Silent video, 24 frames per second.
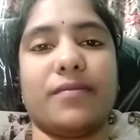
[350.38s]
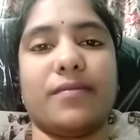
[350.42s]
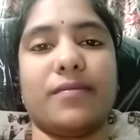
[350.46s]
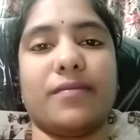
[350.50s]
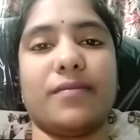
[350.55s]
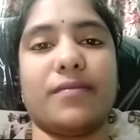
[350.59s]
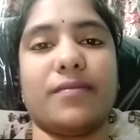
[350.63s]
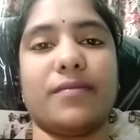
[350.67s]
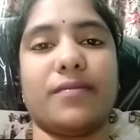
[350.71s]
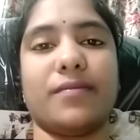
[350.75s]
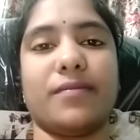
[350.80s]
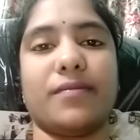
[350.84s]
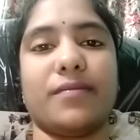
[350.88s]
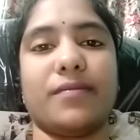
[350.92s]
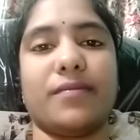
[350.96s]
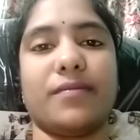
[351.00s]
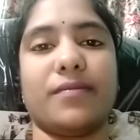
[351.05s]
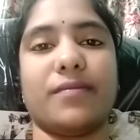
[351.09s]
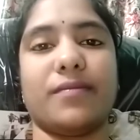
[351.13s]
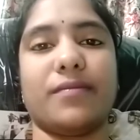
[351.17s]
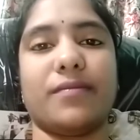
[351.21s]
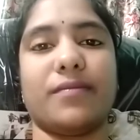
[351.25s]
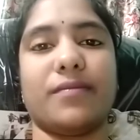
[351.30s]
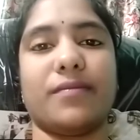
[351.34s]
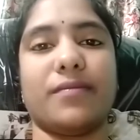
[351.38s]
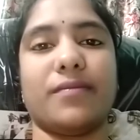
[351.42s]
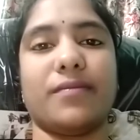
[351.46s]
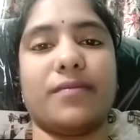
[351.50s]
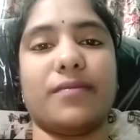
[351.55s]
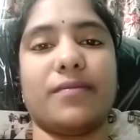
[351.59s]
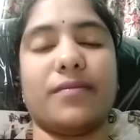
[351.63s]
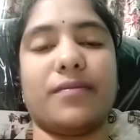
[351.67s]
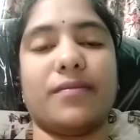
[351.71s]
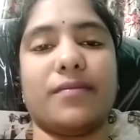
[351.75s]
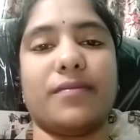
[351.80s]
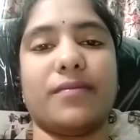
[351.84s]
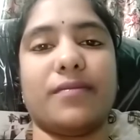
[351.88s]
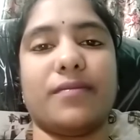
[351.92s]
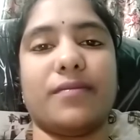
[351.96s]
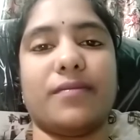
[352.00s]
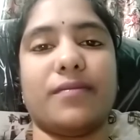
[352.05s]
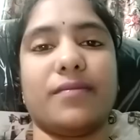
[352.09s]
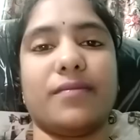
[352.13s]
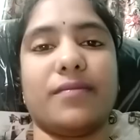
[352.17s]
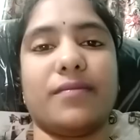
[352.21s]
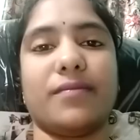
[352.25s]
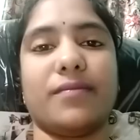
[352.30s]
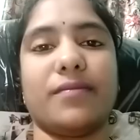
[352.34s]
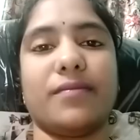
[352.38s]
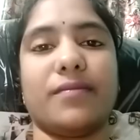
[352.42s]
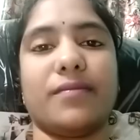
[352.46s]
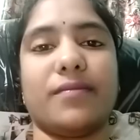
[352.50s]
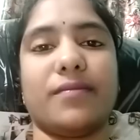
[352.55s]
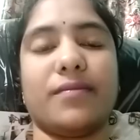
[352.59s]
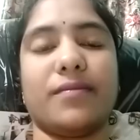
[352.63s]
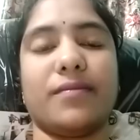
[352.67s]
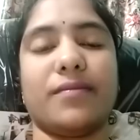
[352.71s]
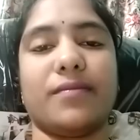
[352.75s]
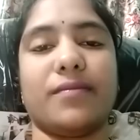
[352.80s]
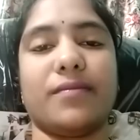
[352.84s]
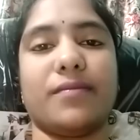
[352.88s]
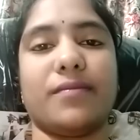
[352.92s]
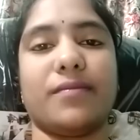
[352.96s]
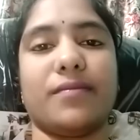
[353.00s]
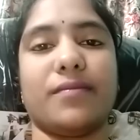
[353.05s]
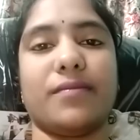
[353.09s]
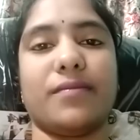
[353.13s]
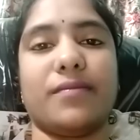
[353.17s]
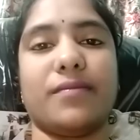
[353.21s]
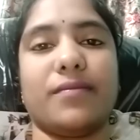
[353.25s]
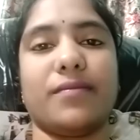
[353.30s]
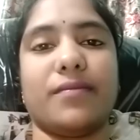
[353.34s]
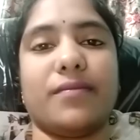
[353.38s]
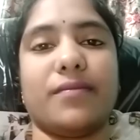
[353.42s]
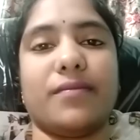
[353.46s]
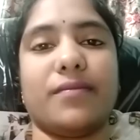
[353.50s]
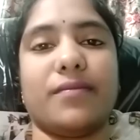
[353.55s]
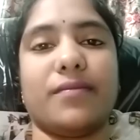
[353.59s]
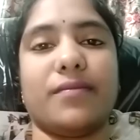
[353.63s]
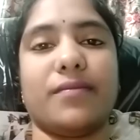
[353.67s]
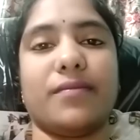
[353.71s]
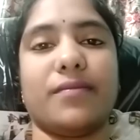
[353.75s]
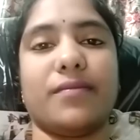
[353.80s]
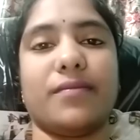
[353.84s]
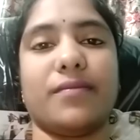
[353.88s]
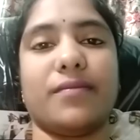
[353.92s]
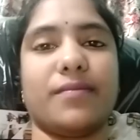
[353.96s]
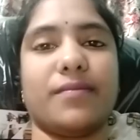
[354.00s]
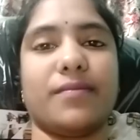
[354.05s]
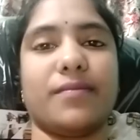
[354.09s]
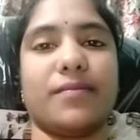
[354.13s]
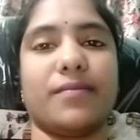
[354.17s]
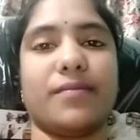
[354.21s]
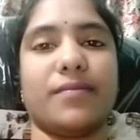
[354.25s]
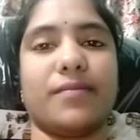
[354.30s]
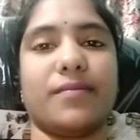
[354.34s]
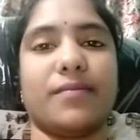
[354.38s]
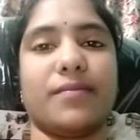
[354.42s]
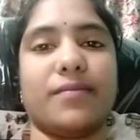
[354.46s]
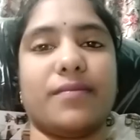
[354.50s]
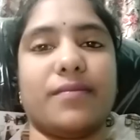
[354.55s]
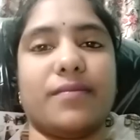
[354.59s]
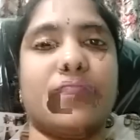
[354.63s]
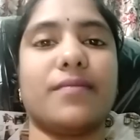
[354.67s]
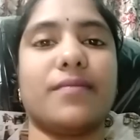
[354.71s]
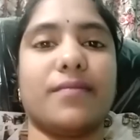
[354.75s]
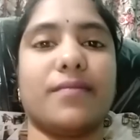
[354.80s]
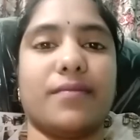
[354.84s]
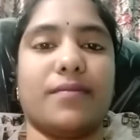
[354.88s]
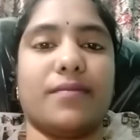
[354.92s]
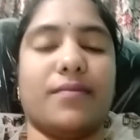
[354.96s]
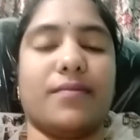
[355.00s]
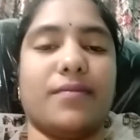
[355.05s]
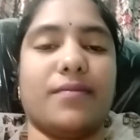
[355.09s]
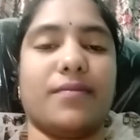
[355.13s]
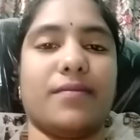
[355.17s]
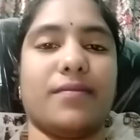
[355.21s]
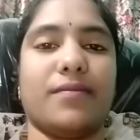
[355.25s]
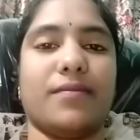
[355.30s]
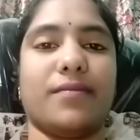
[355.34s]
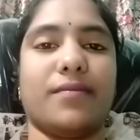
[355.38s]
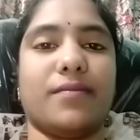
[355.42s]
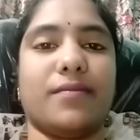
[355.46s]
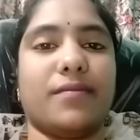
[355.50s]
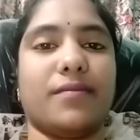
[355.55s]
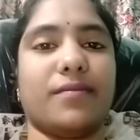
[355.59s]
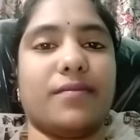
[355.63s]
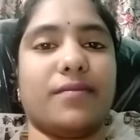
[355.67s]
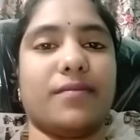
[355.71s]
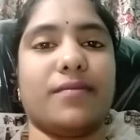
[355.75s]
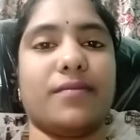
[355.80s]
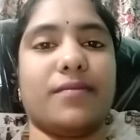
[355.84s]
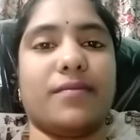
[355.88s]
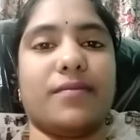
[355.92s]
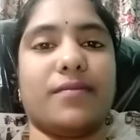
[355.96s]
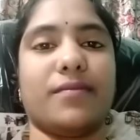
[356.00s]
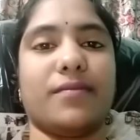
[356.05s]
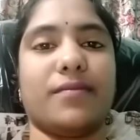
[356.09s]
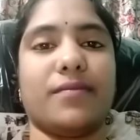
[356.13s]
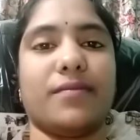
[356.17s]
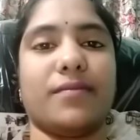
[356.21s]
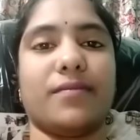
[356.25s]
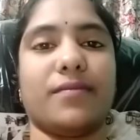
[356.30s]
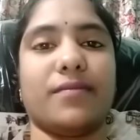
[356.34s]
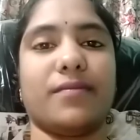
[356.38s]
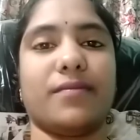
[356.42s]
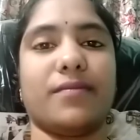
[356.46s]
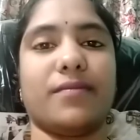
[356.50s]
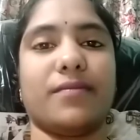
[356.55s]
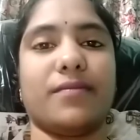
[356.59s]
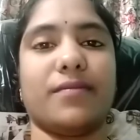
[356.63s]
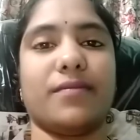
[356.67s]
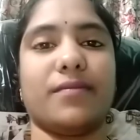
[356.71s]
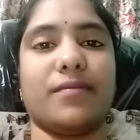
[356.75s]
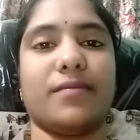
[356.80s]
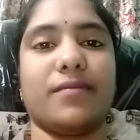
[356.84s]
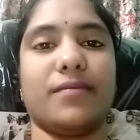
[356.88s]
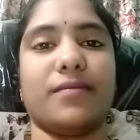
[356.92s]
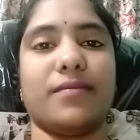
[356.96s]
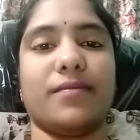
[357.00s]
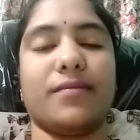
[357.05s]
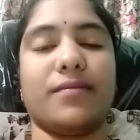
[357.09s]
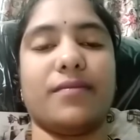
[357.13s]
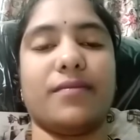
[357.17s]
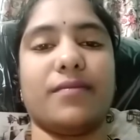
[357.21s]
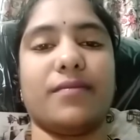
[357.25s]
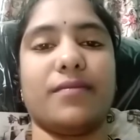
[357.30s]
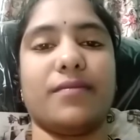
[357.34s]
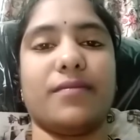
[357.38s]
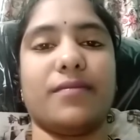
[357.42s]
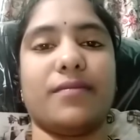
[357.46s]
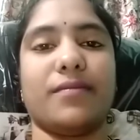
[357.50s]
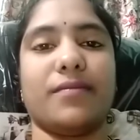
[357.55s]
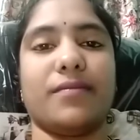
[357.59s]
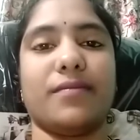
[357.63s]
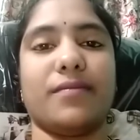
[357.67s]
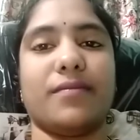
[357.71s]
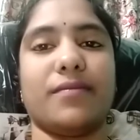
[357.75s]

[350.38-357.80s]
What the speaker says: [no speech]